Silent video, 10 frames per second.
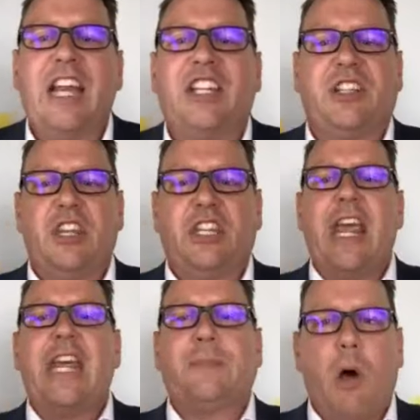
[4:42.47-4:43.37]
It's to the
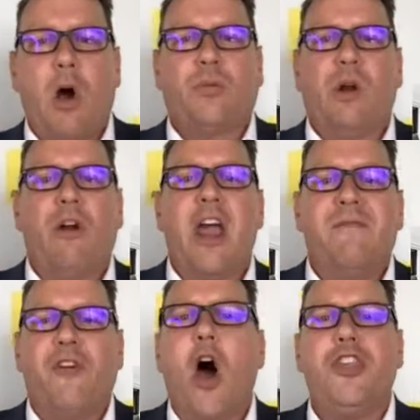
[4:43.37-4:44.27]
text box where I
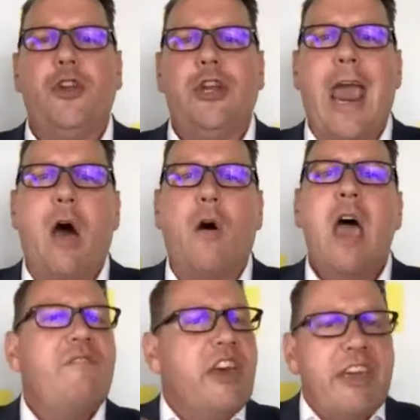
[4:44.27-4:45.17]
invite you now
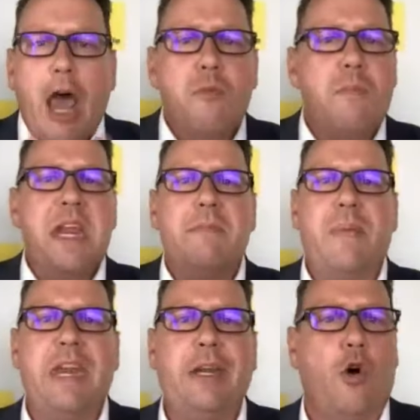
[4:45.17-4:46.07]
for that opening
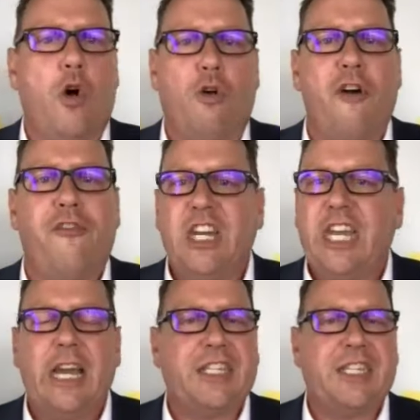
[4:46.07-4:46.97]
bid or offer to
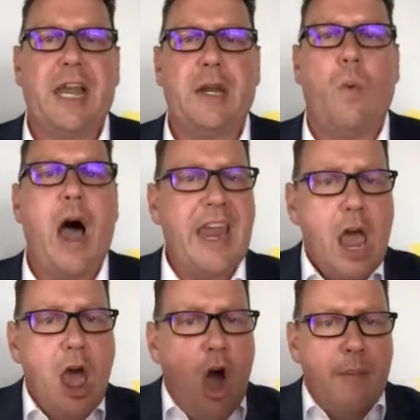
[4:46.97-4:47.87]
get us underway.